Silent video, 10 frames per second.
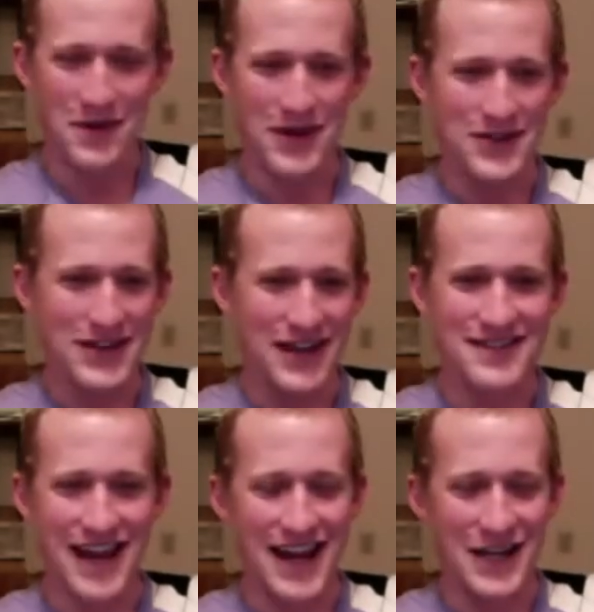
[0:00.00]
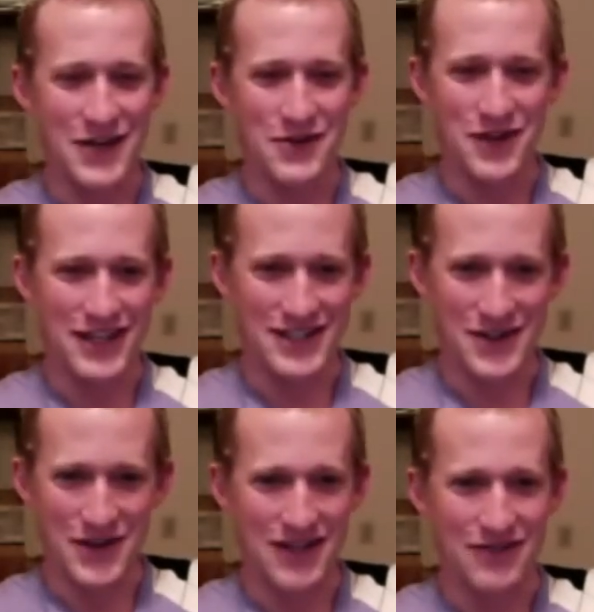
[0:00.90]
you're Dave Scott, you really just
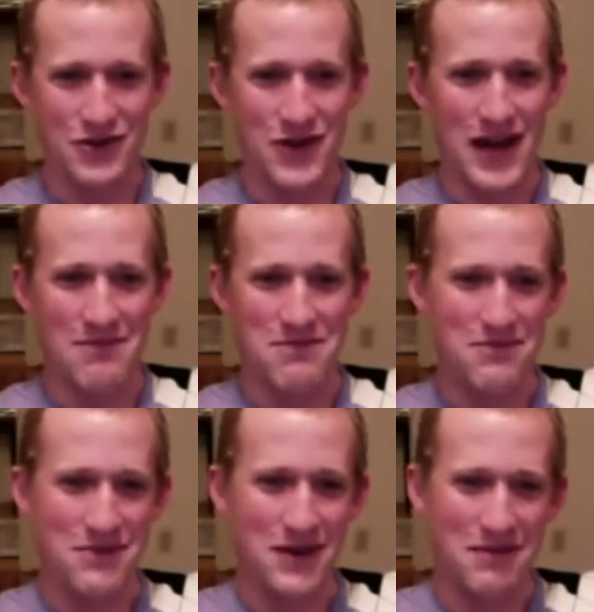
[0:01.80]
don't give a crap what